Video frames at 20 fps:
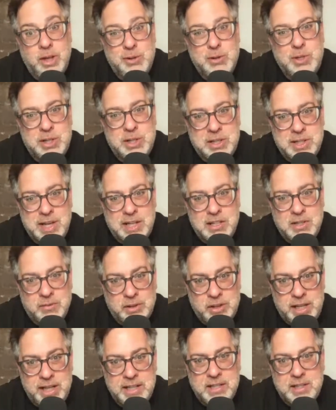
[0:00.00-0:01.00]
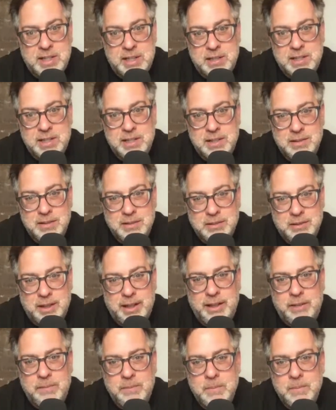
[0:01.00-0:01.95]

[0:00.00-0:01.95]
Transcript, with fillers: successful exits, right?